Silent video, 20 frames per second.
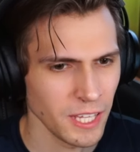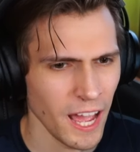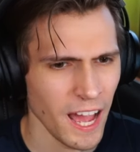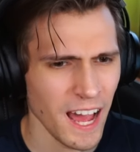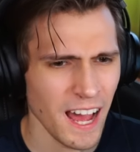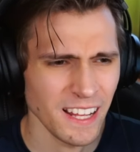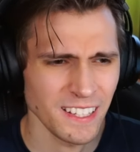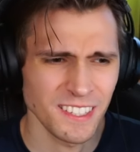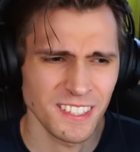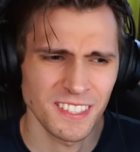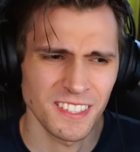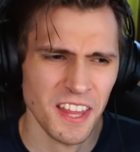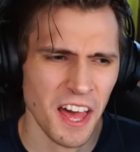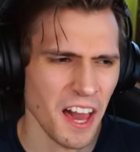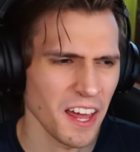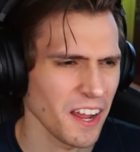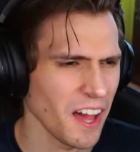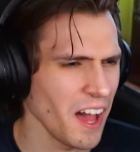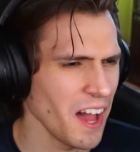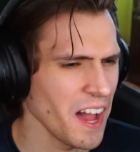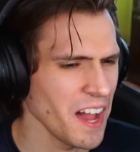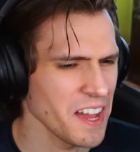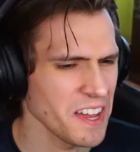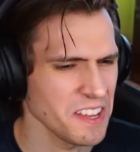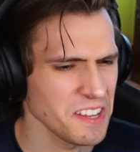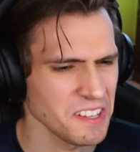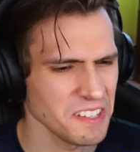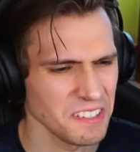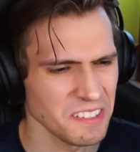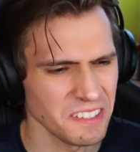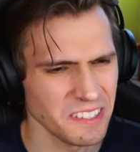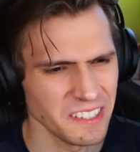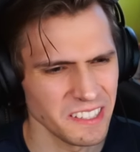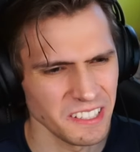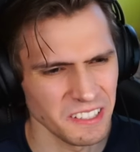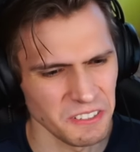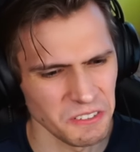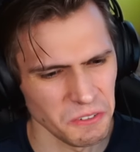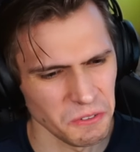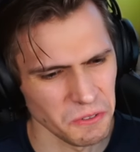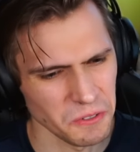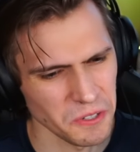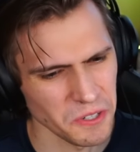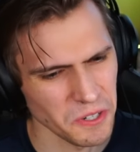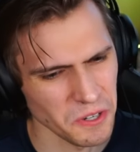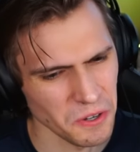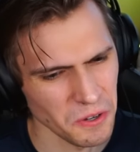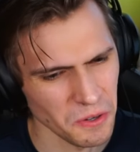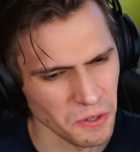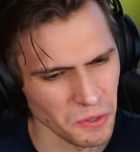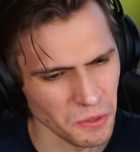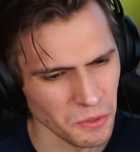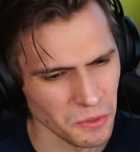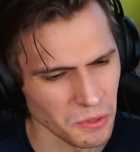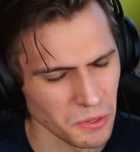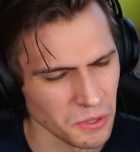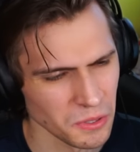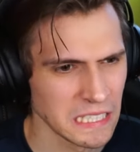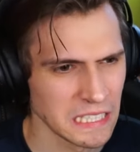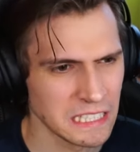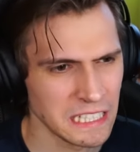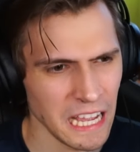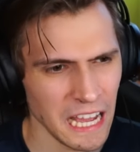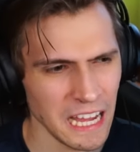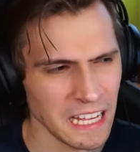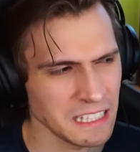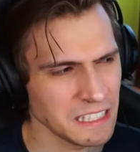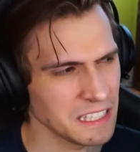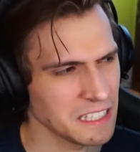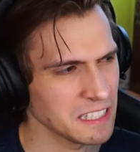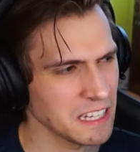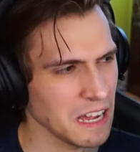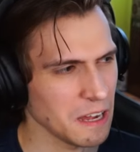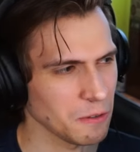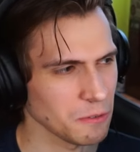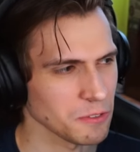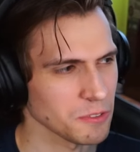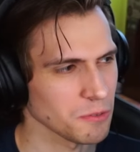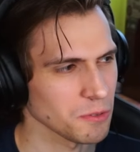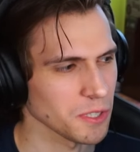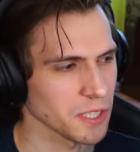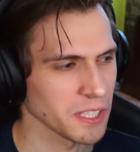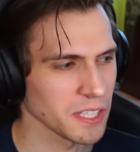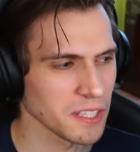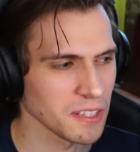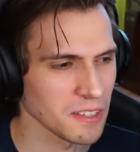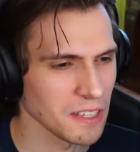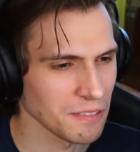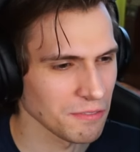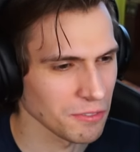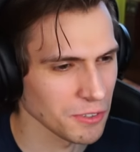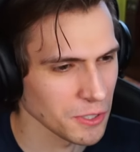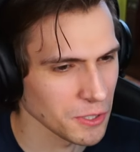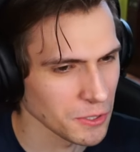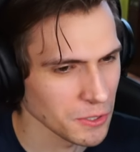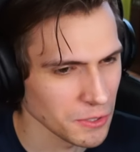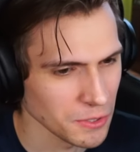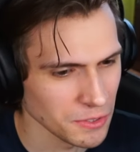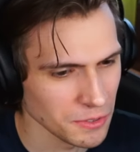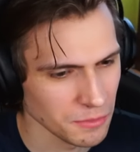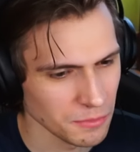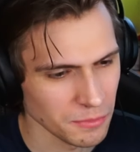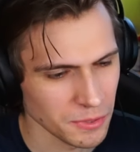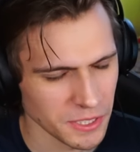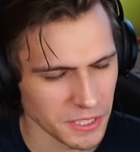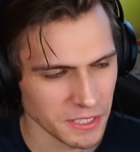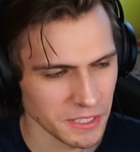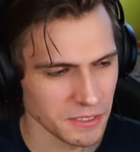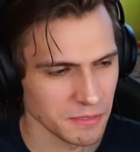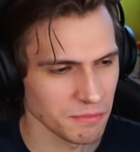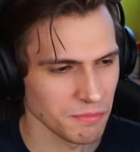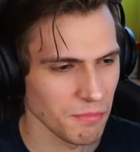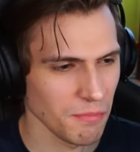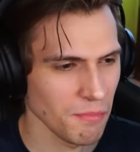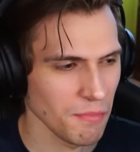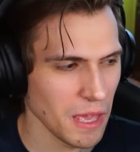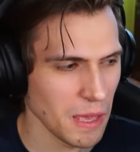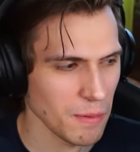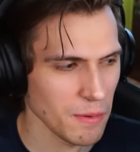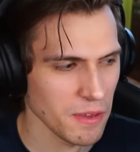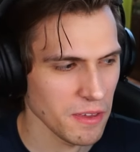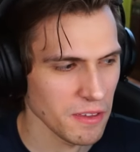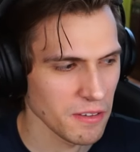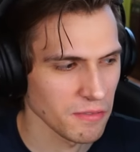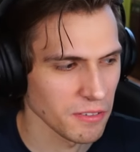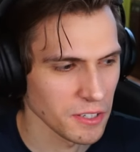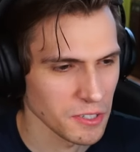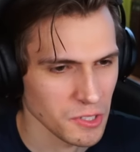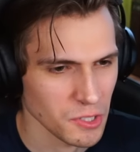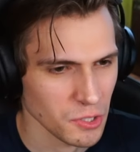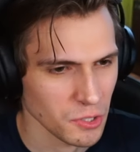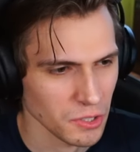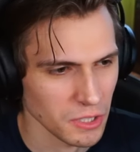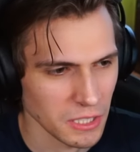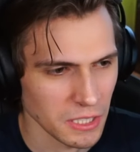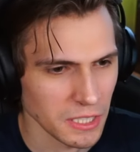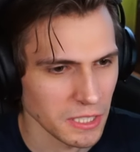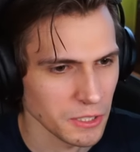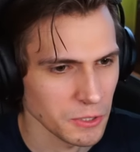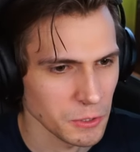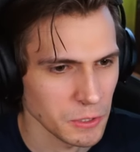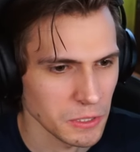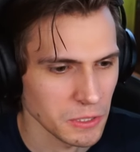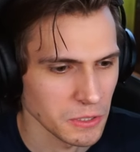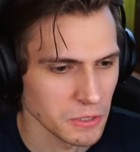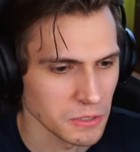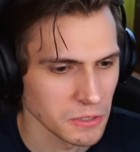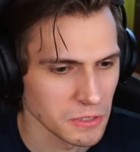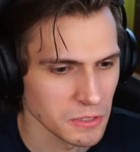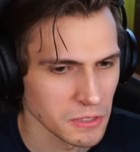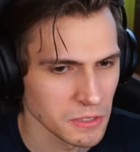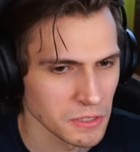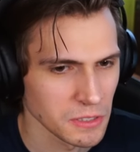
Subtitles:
That's not, I don't know. That sounds really difficult, but maybe eventually, I don't know.